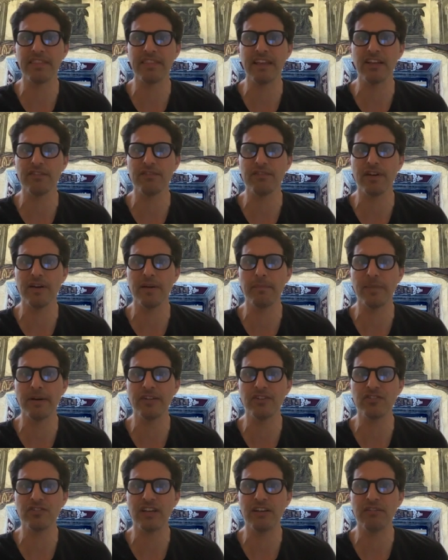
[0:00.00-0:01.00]
Thank you very
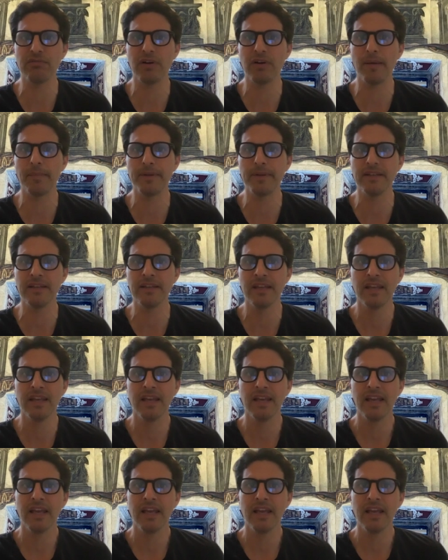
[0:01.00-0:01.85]
much. Hey, Robin.